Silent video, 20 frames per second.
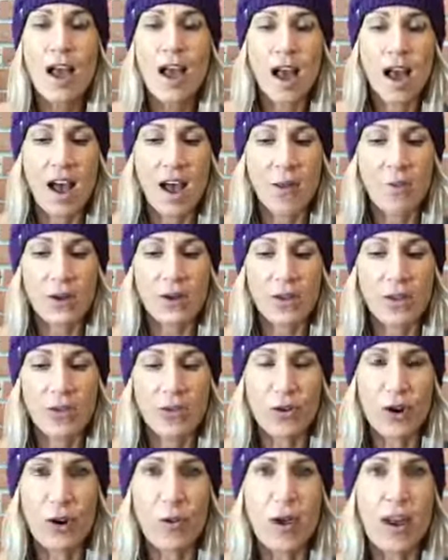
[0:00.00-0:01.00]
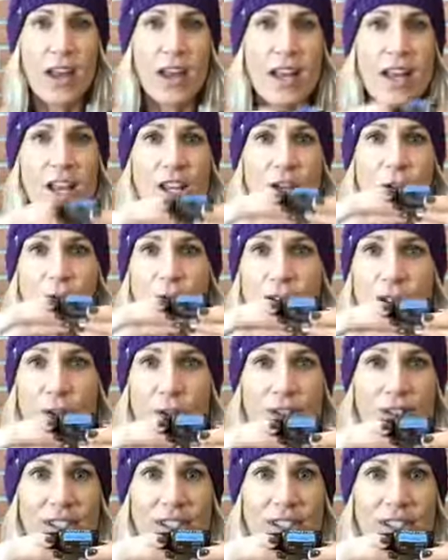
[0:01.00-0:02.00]
Another great way. You can
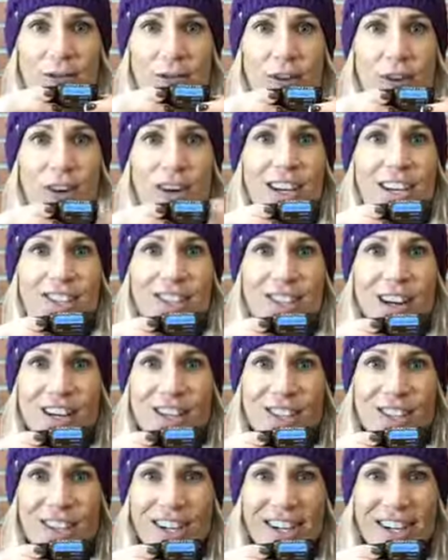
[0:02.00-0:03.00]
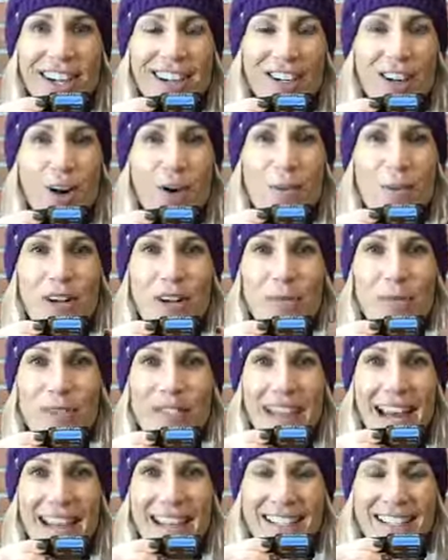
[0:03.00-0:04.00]
use this for congestion and opening up
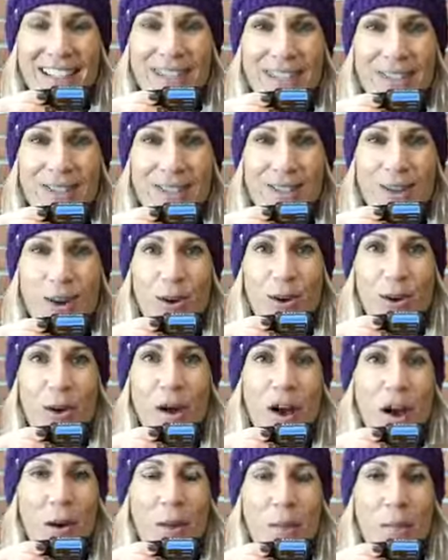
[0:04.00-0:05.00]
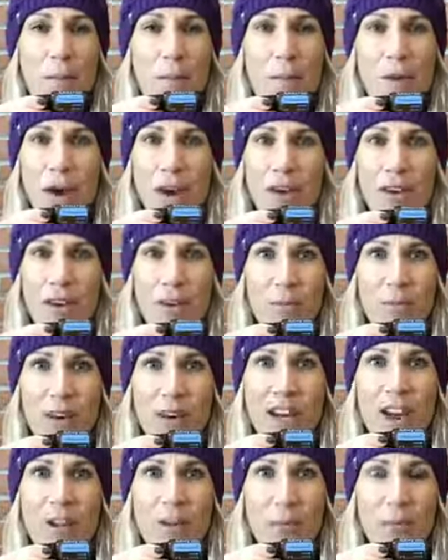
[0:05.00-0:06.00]
sinuses, so
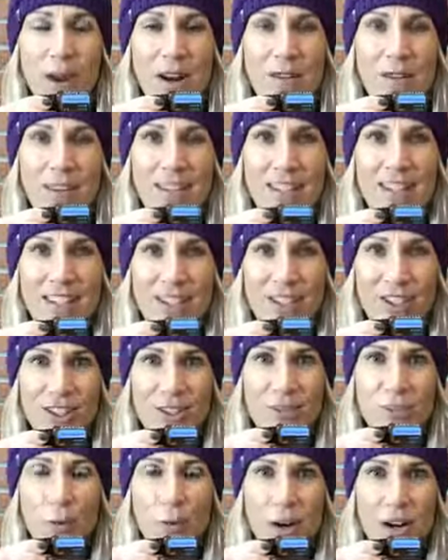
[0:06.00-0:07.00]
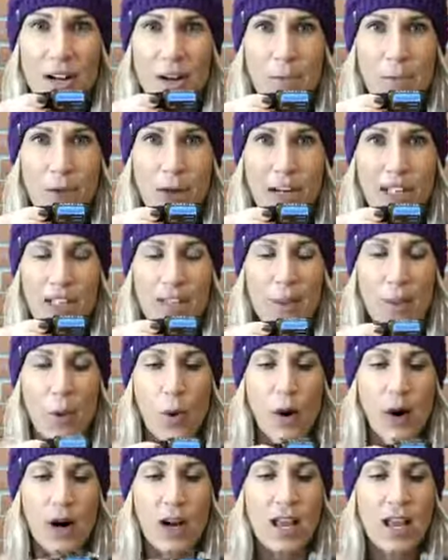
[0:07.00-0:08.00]
many other benefits than just working on brain
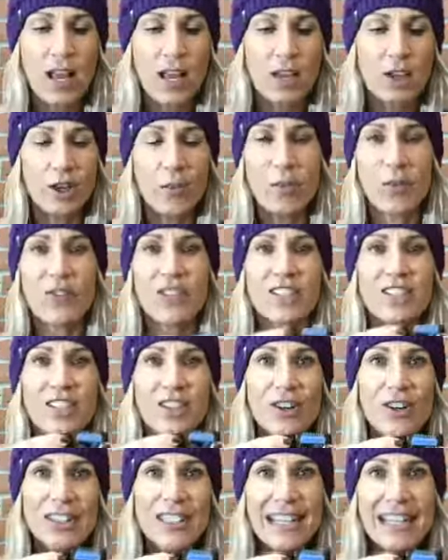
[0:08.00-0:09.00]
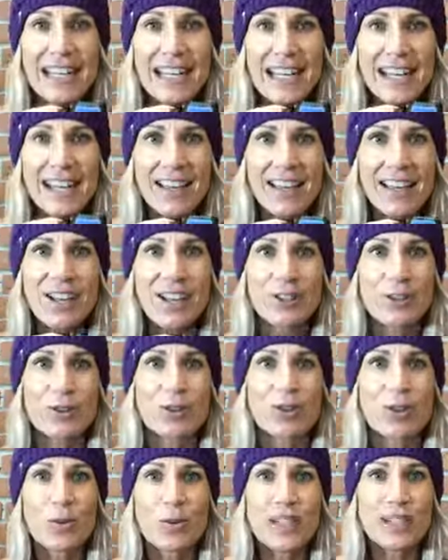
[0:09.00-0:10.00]
support. You can put this in your tea.
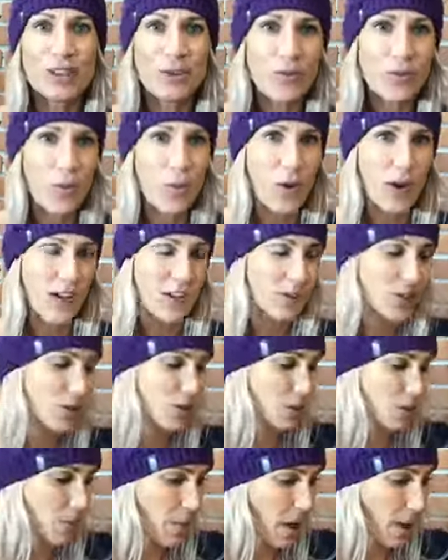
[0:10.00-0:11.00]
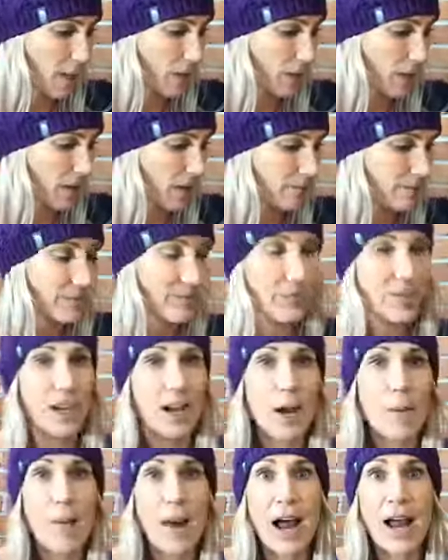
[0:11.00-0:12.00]
So many different ways to use the peppermint.
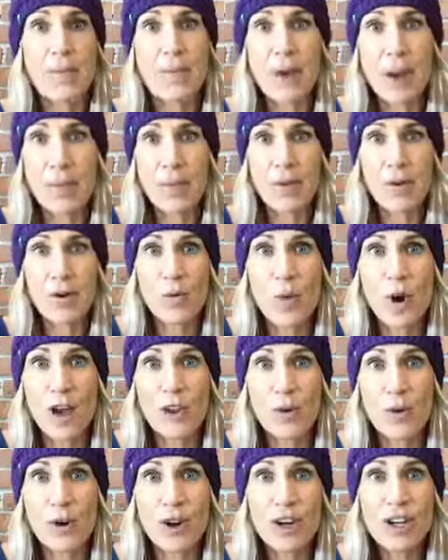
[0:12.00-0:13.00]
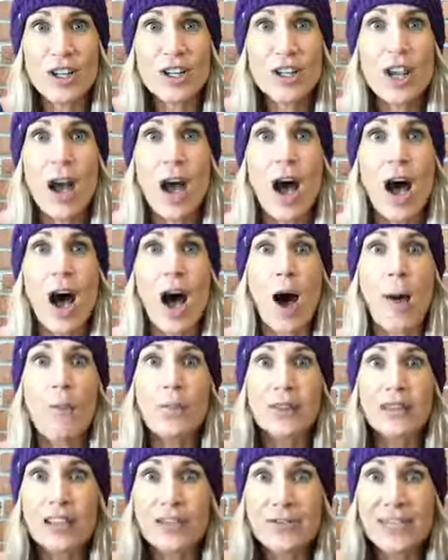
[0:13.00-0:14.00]
Combine peppermint and wild orange,
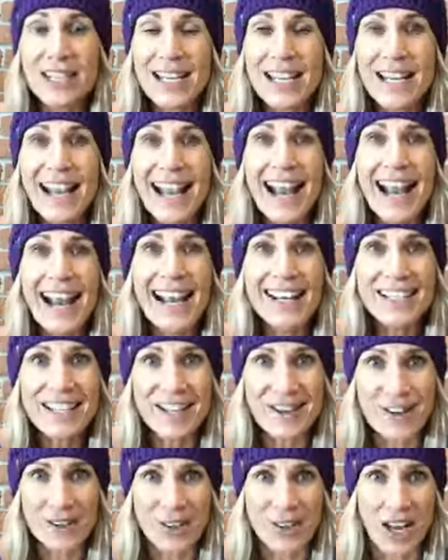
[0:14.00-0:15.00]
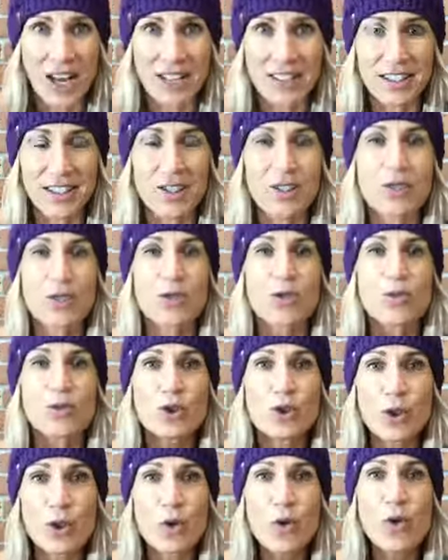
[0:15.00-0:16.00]
uplifting and energizing. So there's
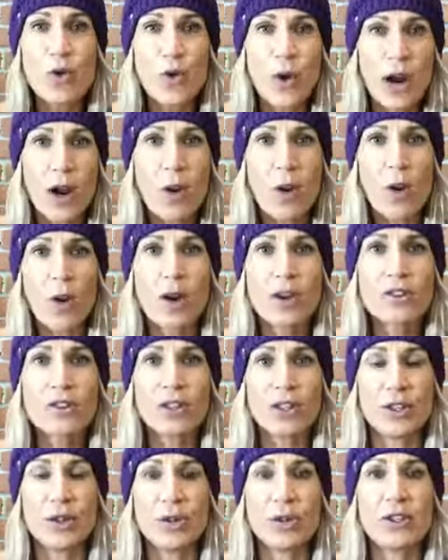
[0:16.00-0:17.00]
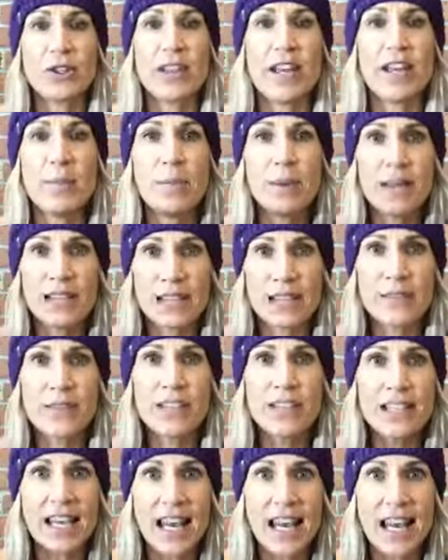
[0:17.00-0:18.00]
2 great oils to use beginning of the
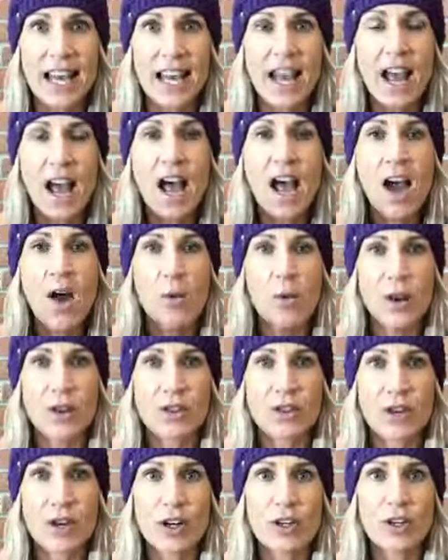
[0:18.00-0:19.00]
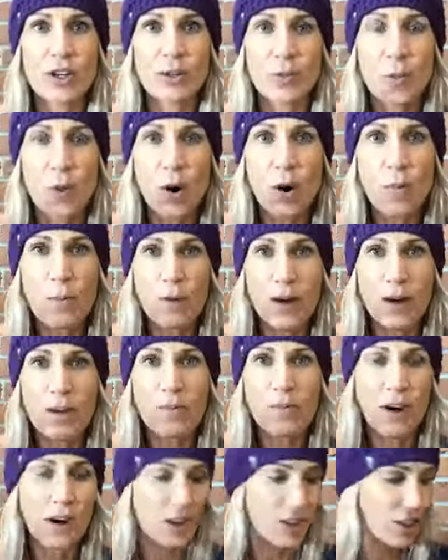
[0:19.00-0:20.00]
day when trying to support brain
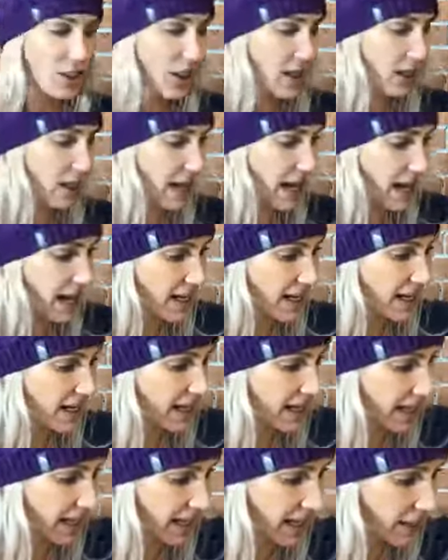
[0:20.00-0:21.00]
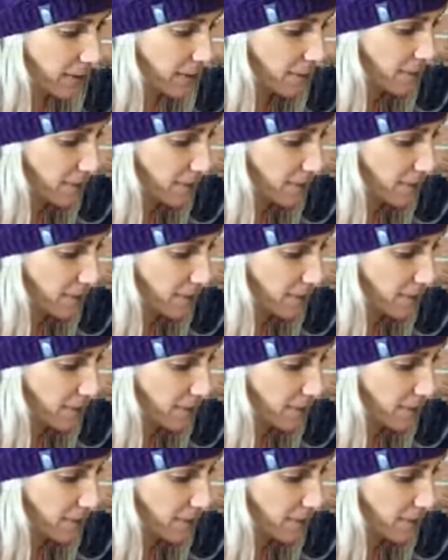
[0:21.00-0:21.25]
function and ignite it.